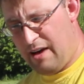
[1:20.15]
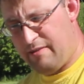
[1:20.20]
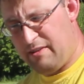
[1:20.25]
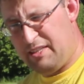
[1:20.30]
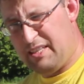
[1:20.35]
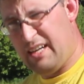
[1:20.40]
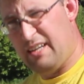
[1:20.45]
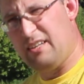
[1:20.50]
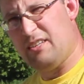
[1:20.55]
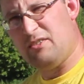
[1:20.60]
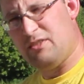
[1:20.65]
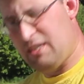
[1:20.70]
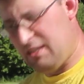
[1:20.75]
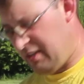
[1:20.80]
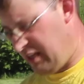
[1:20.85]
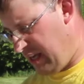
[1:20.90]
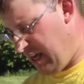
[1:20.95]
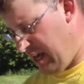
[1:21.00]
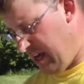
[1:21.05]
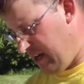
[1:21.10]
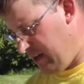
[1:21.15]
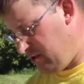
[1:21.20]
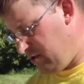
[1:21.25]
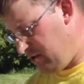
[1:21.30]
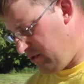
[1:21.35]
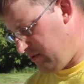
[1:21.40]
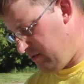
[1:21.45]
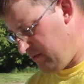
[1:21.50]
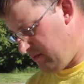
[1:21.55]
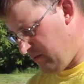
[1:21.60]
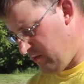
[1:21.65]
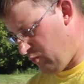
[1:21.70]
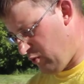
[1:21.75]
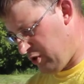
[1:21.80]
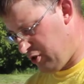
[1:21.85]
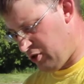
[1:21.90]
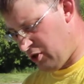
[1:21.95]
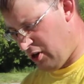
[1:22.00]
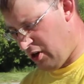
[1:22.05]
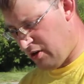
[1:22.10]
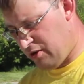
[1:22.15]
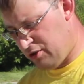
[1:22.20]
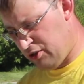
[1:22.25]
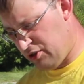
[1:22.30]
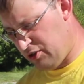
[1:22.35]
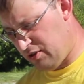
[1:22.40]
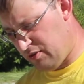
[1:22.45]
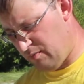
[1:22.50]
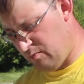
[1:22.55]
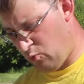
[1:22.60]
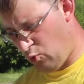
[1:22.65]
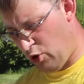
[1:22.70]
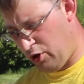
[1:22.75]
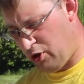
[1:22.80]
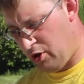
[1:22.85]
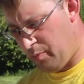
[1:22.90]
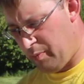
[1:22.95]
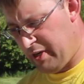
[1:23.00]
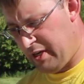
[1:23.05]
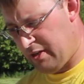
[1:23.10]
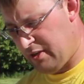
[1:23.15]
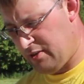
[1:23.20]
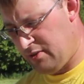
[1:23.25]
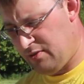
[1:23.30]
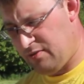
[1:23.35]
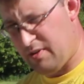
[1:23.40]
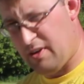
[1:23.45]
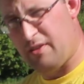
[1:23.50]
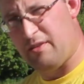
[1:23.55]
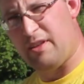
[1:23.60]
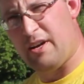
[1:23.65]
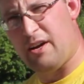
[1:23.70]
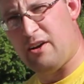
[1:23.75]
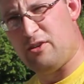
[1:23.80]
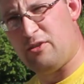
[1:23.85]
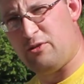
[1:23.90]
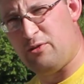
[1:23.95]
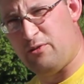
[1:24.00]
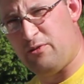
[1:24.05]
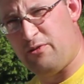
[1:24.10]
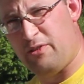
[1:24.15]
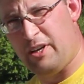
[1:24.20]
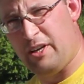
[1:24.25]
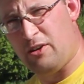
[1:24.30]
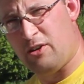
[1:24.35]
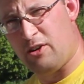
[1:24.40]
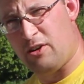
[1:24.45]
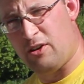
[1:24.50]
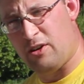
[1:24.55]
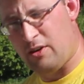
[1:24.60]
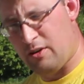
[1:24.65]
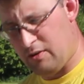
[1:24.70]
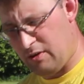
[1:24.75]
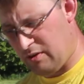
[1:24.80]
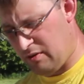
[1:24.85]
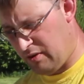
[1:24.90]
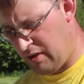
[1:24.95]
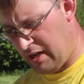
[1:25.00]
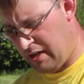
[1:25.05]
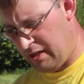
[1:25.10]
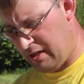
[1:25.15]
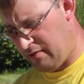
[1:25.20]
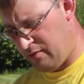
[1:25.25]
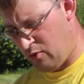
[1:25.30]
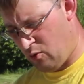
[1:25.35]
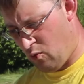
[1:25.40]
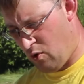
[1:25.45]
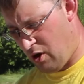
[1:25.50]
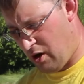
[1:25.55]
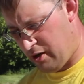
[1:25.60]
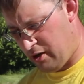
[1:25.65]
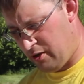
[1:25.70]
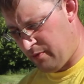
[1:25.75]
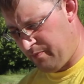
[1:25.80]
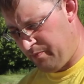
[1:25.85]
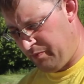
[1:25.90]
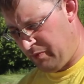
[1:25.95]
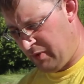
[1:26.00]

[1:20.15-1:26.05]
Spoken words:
attendants in the cage, which are just worker bees. They're there to feed her and give her water.